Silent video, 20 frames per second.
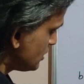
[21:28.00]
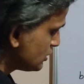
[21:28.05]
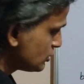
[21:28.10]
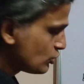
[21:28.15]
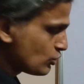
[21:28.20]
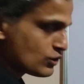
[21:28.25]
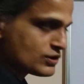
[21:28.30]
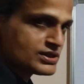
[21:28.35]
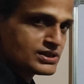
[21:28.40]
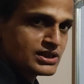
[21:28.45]

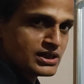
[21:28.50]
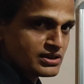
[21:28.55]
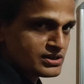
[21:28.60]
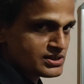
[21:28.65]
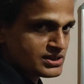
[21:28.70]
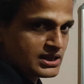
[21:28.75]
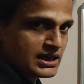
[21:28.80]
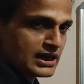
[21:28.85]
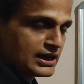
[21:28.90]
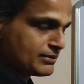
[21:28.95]
Those
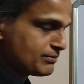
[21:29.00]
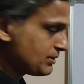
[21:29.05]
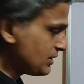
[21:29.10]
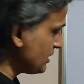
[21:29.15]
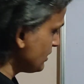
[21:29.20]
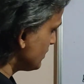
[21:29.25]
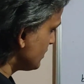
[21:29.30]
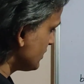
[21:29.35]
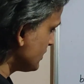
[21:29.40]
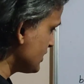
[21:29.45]
things can
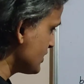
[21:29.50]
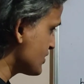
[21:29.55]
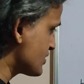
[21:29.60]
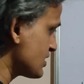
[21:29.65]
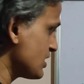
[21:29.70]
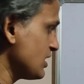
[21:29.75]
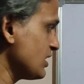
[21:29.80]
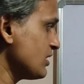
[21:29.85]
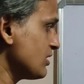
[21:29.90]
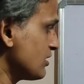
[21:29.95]
be
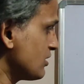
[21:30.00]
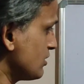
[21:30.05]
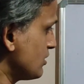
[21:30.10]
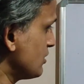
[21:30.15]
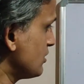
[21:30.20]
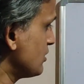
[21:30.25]
easily